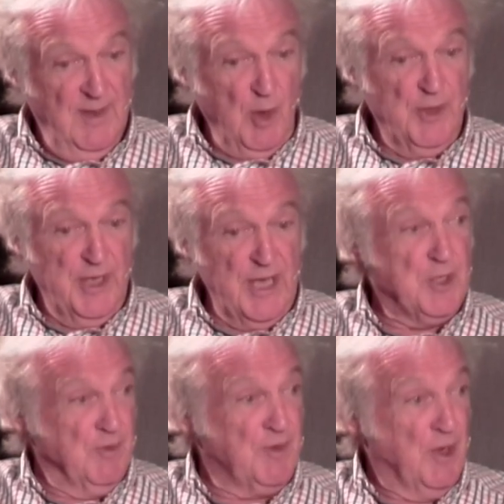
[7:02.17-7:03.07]
on the
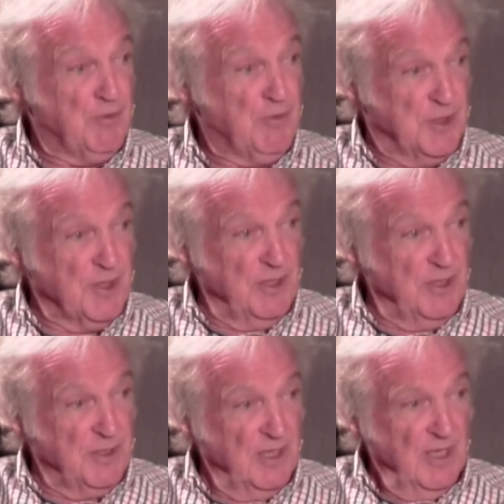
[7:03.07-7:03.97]
edge of
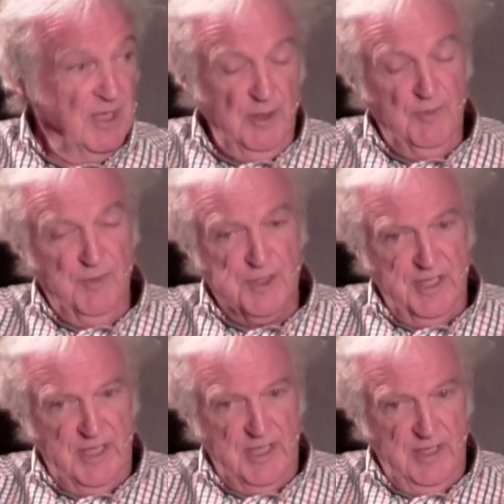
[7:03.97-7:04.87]
countryside. And
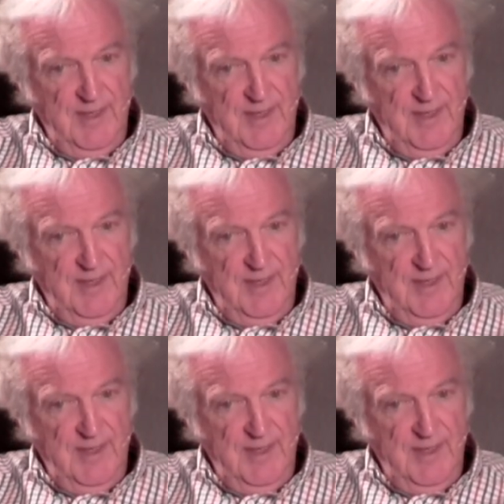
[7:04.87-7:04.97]
obviously,